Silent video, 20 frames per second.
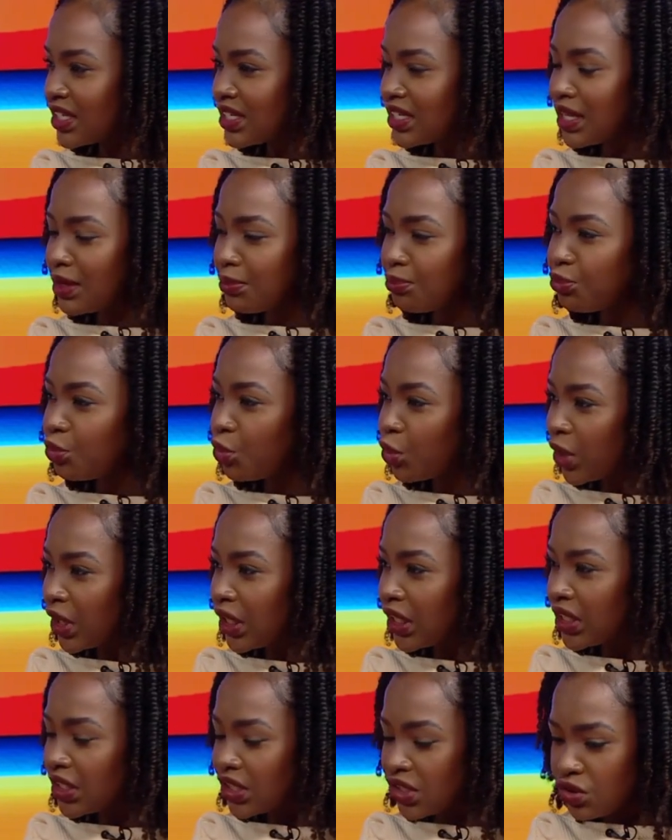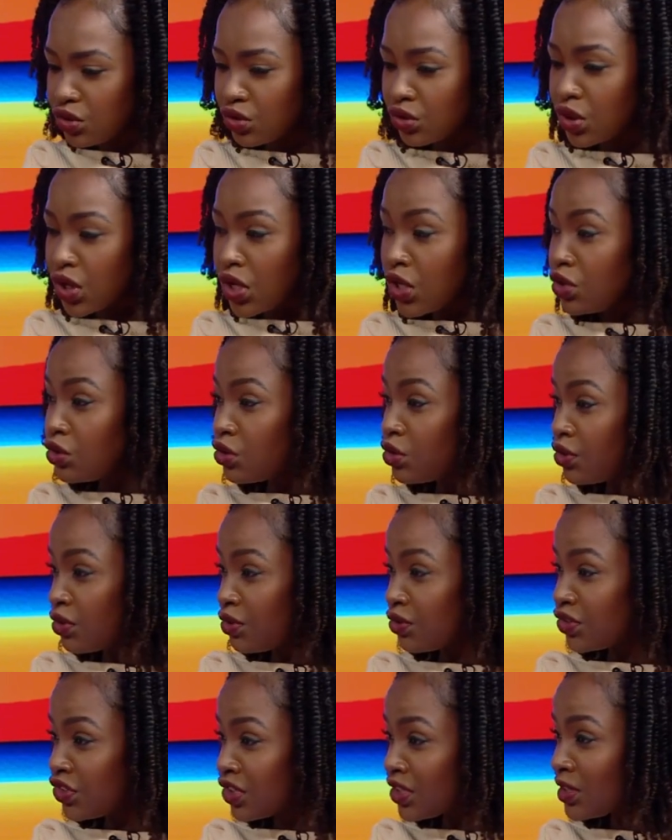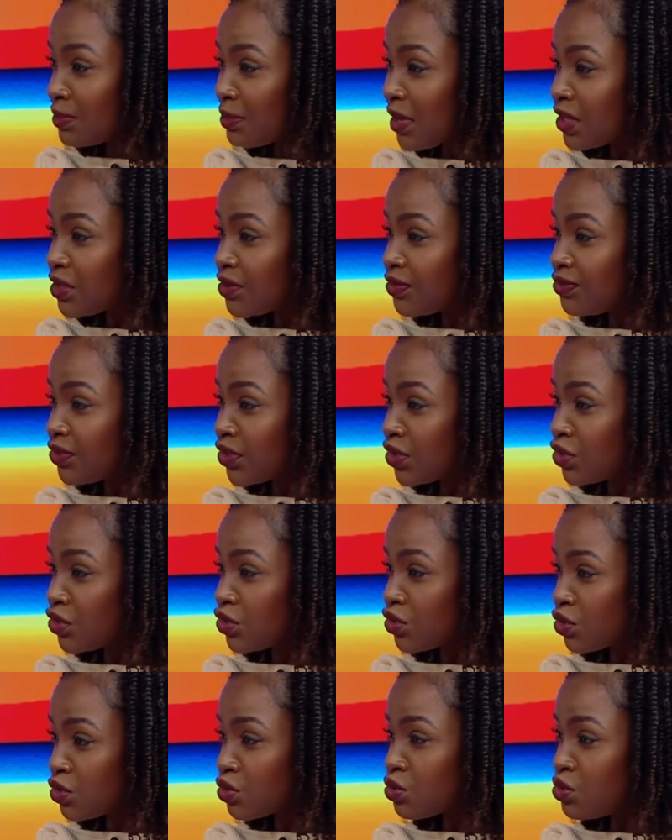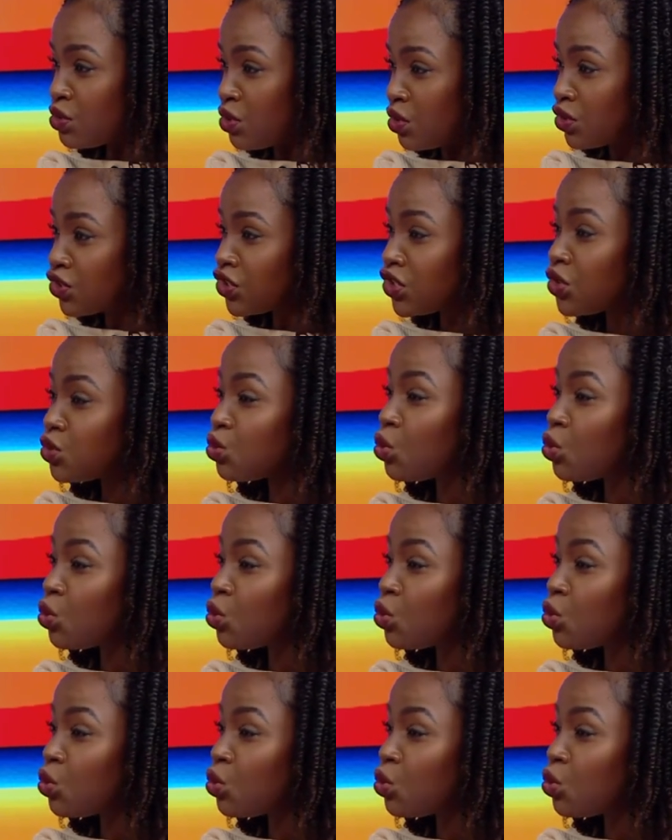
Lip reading: same point. You know, you're just about to finish school. She's